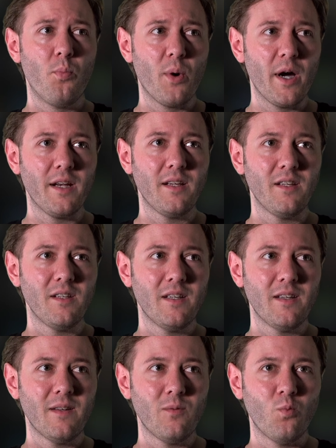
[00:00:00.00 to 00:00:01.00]
but
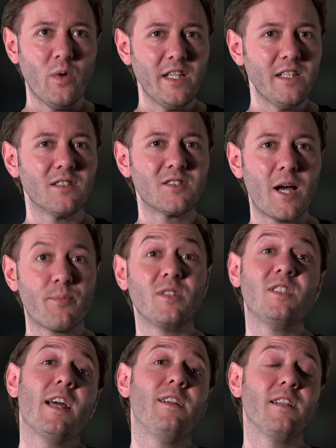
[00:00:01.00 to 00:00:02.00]
we need to stop
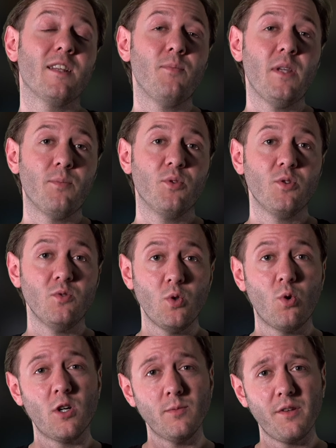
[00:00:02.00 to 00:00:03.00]
pretending that people who
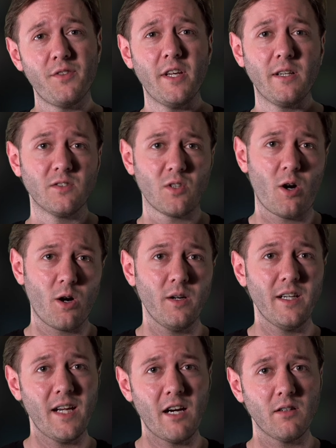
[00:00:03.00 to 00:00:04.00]
do horrible things
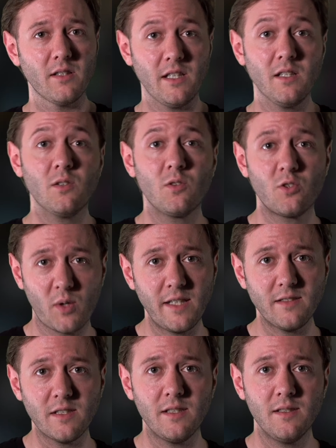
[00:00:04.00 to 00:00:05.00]
are inherently crazy.